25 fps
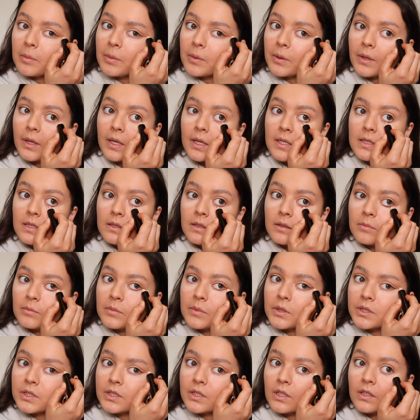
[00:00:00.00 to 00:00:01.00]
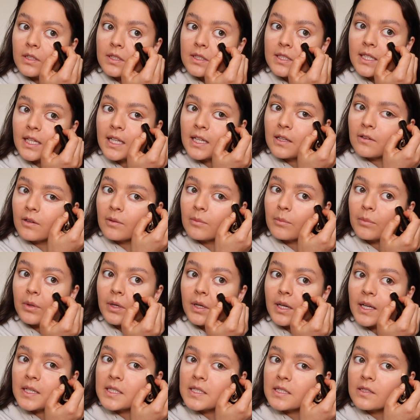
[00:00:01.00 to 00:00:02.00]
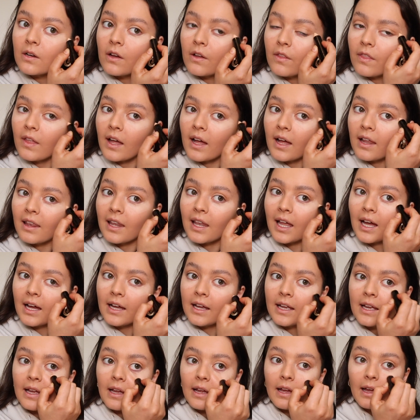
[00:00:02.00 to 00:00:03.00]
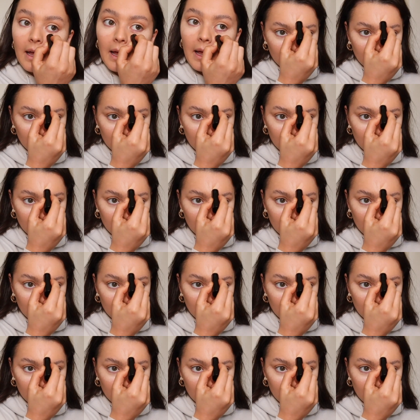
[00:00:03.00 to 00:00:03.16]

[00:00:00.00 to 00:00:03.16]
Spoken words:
put this much concealer on, but it's not that light.